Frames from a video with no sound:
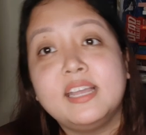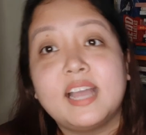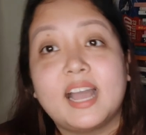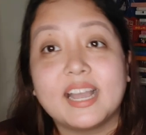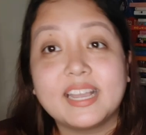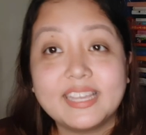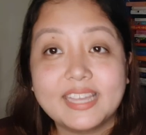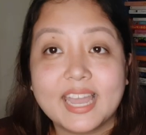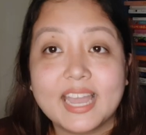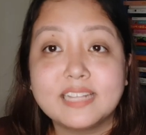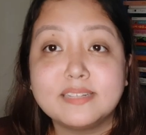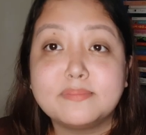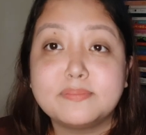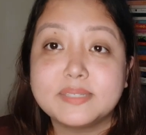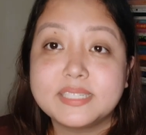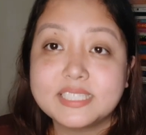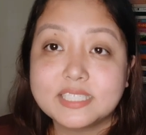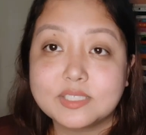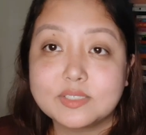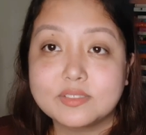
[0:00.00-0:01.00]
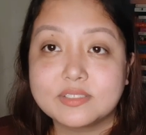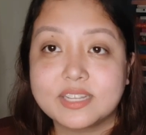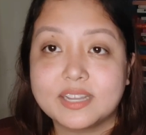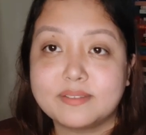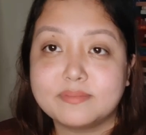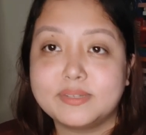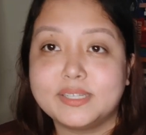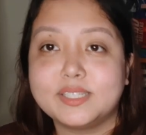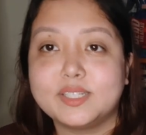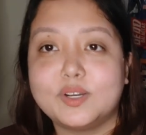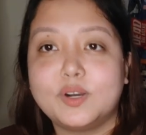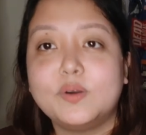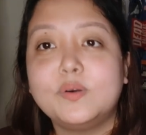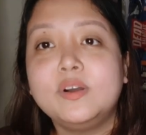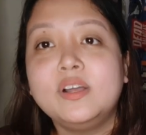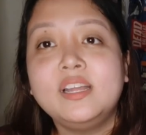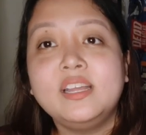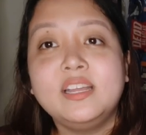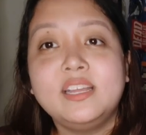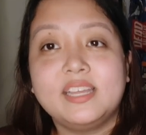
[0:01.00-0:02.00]
again, please do let me know
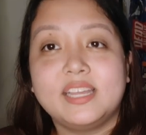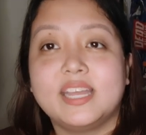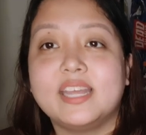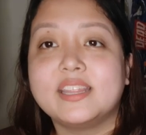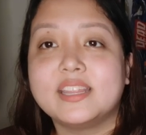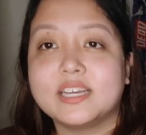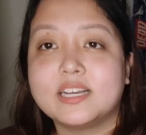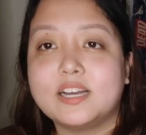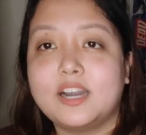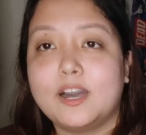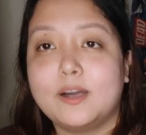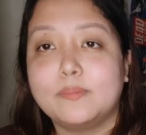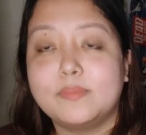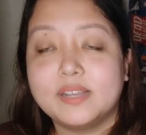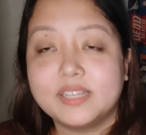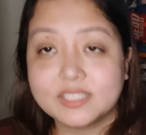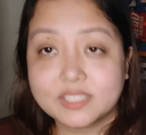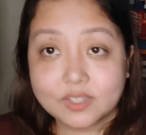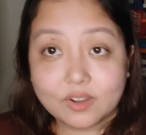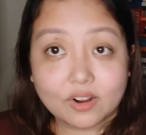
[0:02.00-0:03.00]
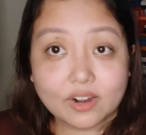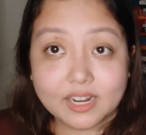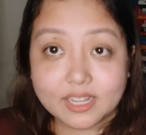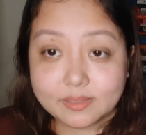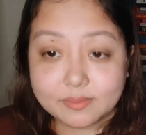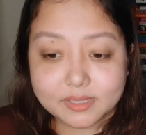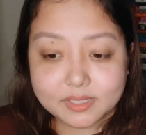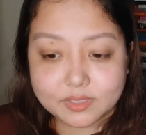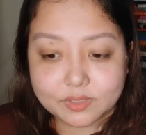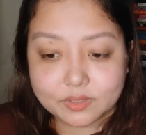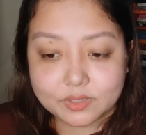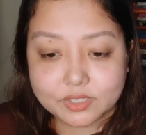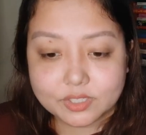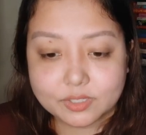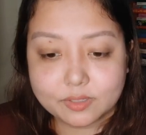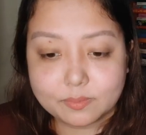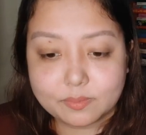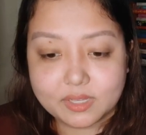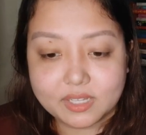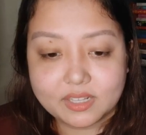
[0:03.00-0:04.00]
in the comments or in my
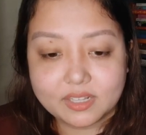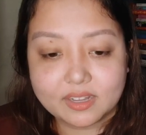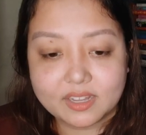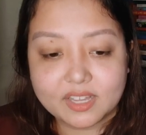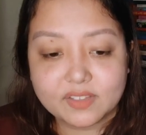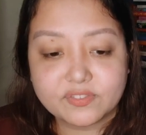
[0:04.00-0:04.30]
social media.